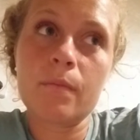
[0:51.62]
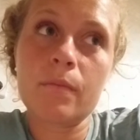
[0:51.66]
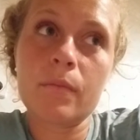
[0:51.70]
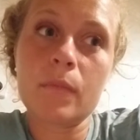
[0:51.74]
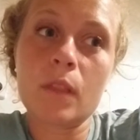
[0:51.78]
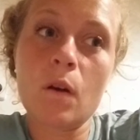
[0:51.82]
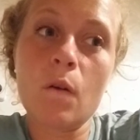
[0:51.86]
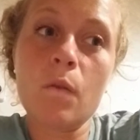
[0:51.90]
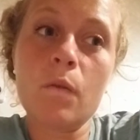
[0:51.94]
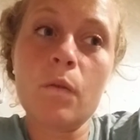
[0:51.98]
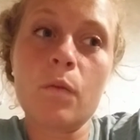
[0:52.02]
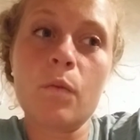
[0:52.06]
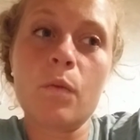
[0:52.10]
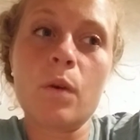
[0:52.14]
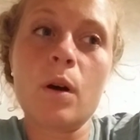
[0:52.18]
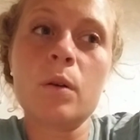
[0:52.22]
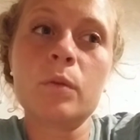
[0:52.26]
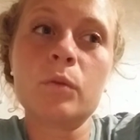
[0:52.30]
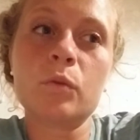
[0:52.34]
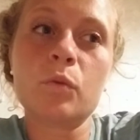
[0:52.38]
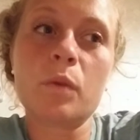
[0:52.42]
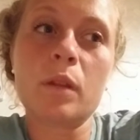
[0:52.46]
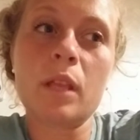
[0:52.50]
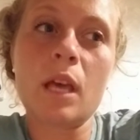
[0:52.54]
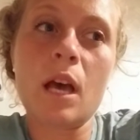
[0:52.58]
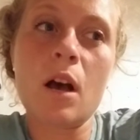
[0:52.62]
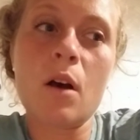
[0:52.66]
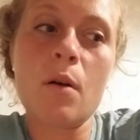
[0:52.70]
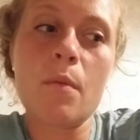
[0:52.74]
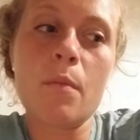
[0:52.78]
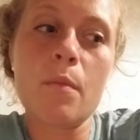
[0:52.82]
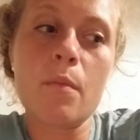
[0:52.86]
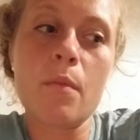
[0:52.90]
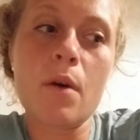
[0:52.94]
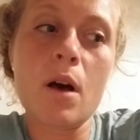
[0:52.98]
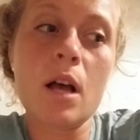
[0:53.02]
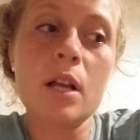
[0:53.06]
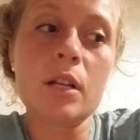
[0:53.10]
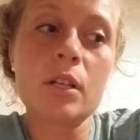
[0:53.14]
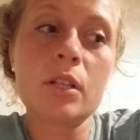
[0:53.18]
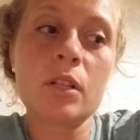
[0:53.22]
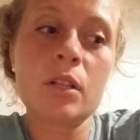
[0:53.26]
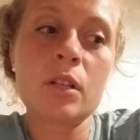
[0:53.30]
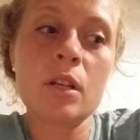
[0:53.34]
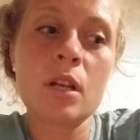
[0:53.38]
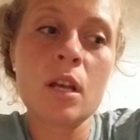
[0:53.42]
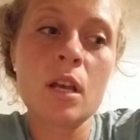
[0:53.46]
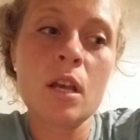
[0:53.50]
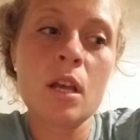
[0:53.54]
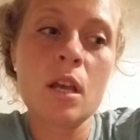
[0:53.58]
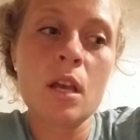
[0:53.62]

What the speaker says: overwhelmed with how much